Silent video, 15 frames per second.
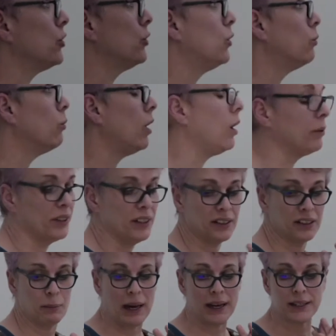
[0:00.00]
sure what I was
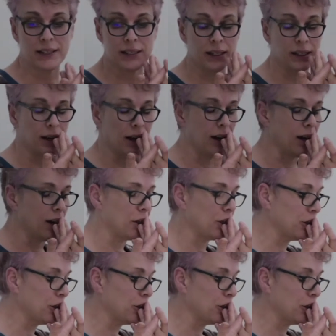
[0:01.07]
expecting, and I